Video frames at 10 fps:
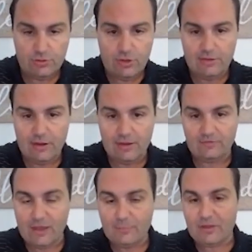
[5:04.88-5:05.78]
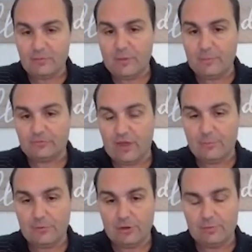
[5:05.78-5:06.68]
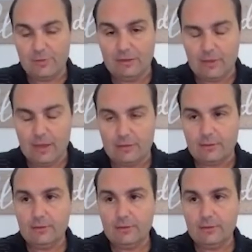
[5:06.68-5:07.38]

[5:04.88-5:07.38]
and type like people type, you know what I mean? Like